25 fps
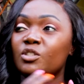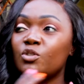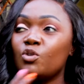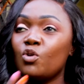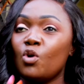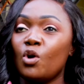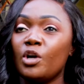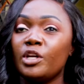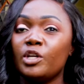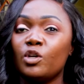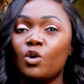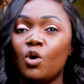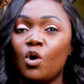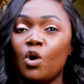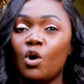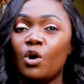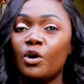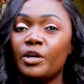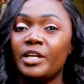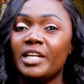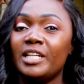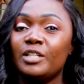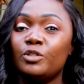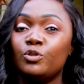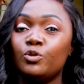going
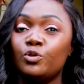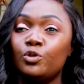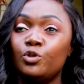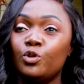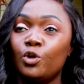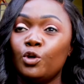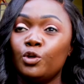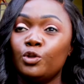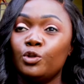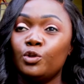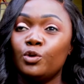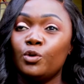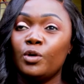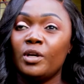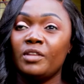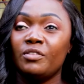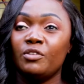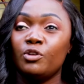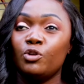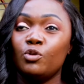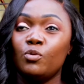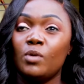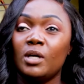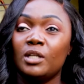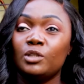on, and you don't know, and
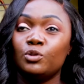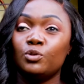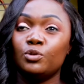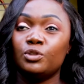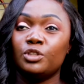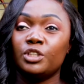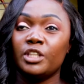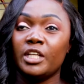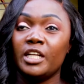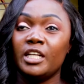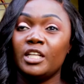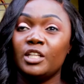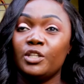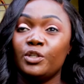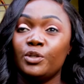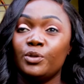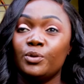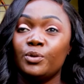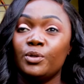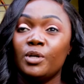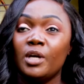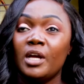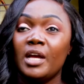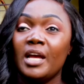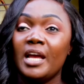they don't want to tell
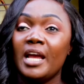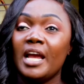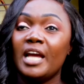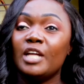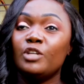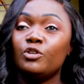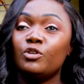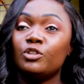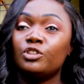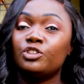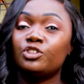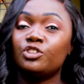you, and you're